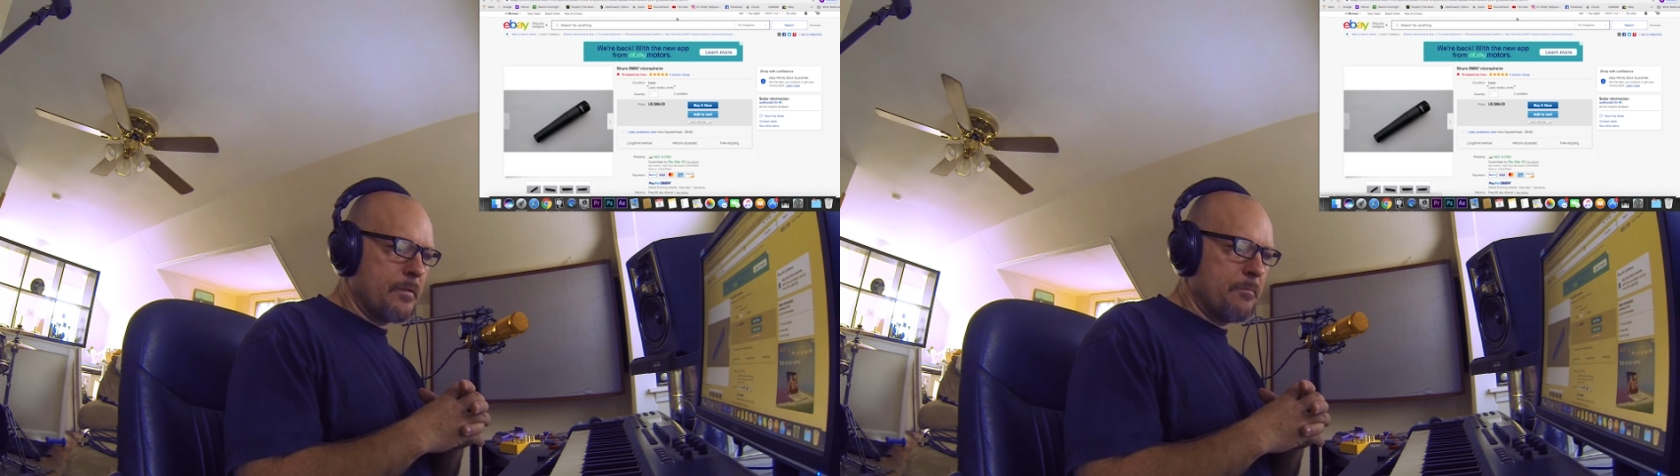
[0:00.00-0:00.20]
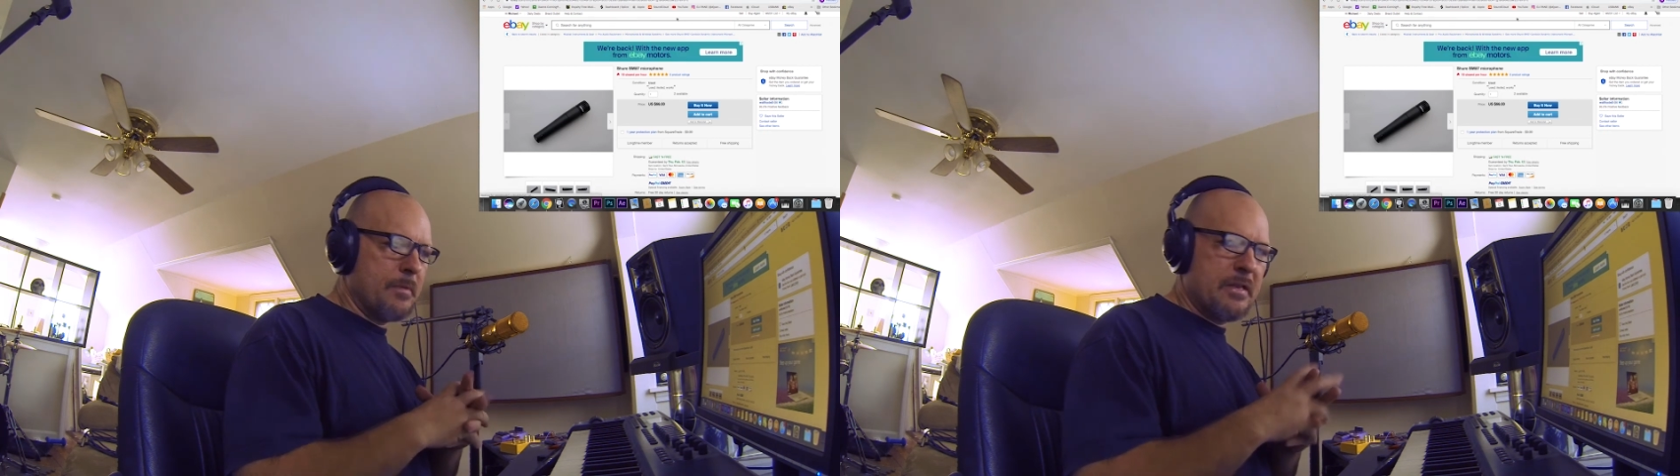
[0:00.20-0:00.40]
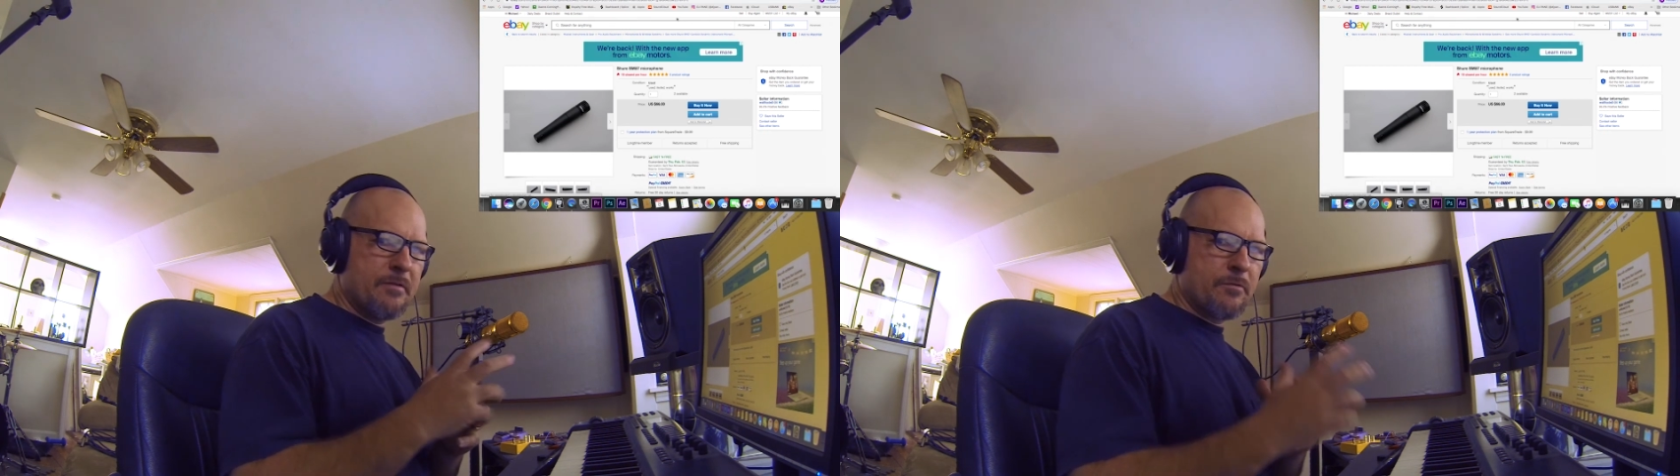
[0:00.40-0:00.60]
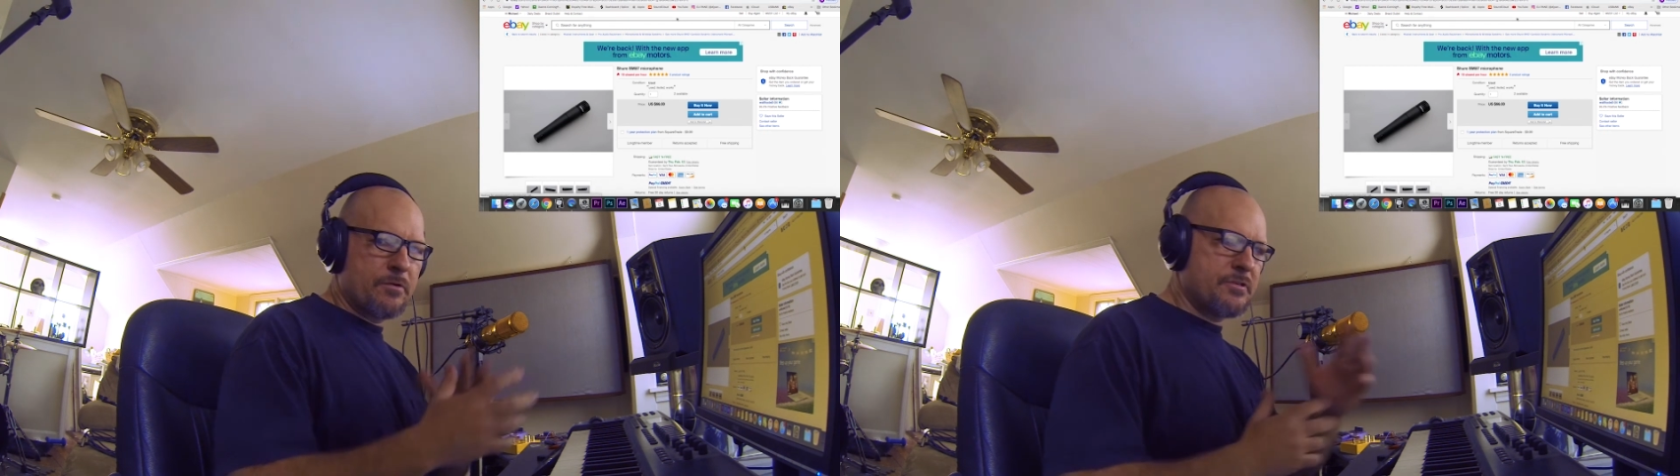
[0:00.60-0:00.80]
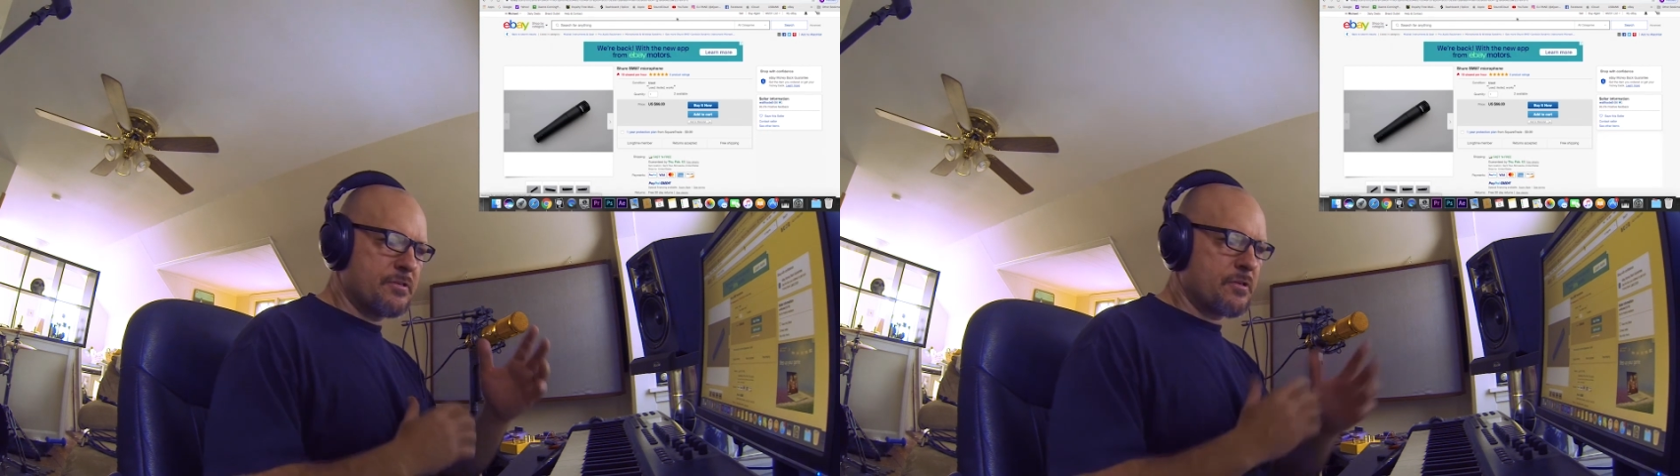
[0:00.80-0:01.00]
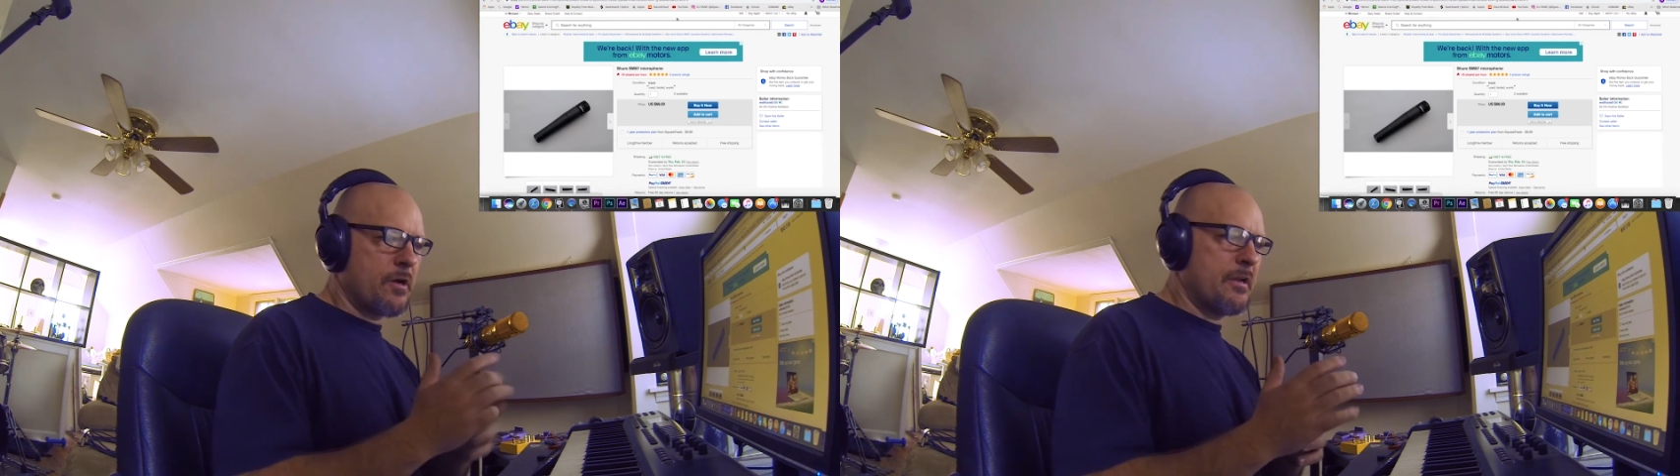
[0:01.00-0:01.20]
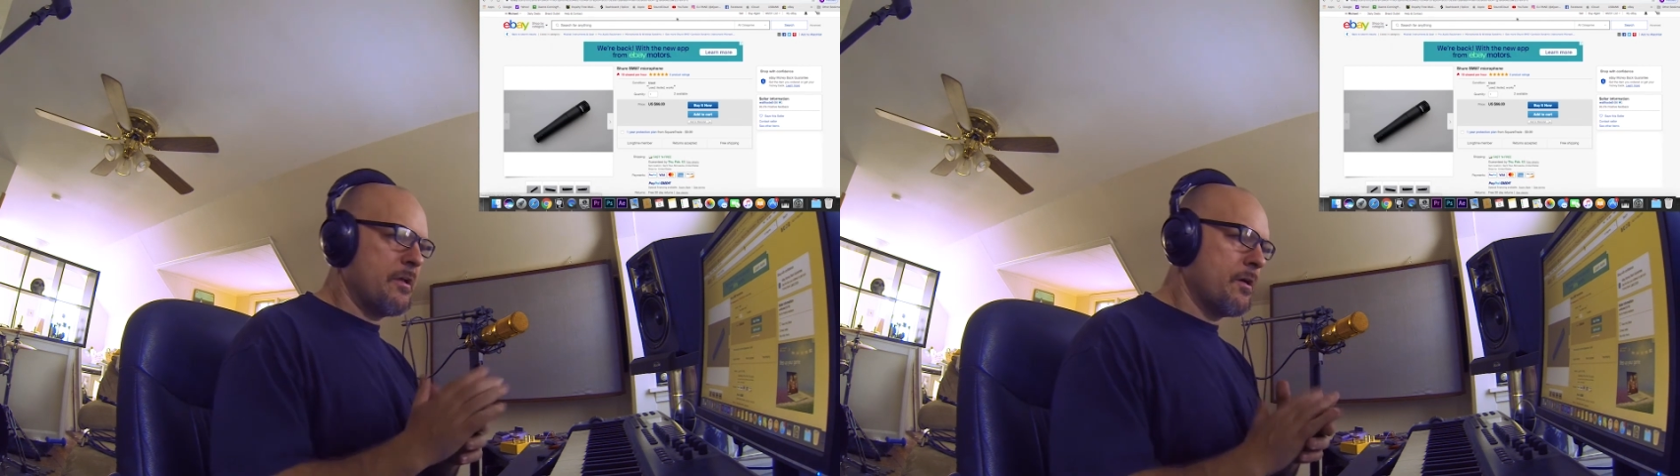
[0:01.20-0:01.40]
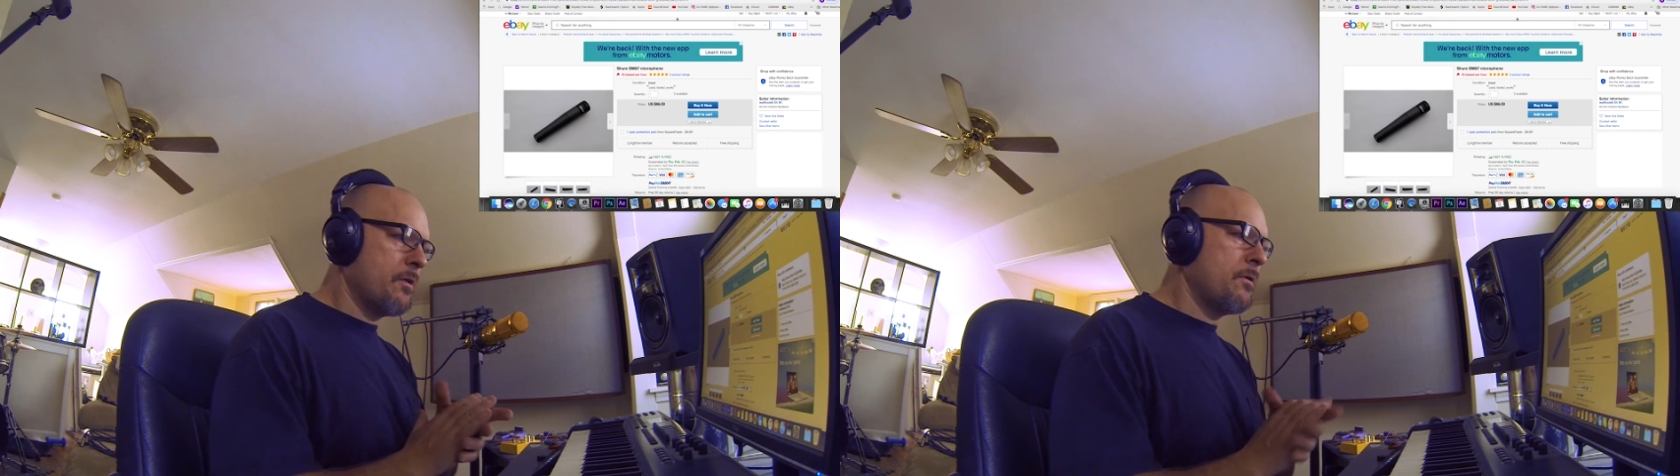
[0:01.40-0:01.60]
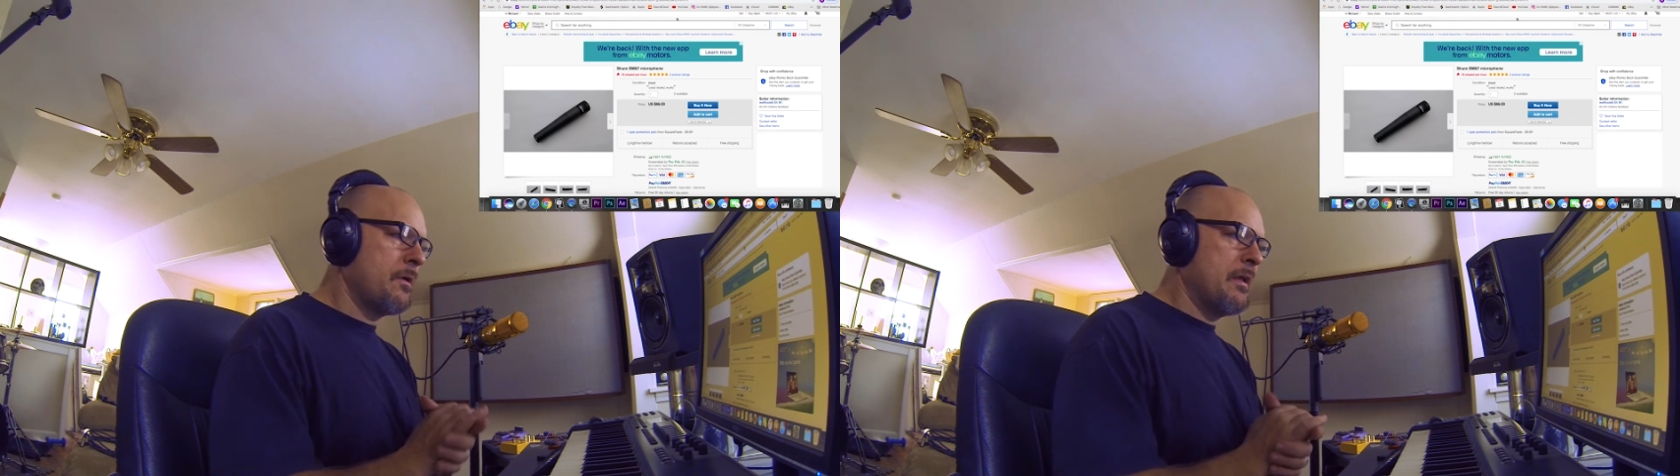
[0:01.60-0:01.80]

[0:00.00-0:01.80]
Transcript: MIDI versus audio,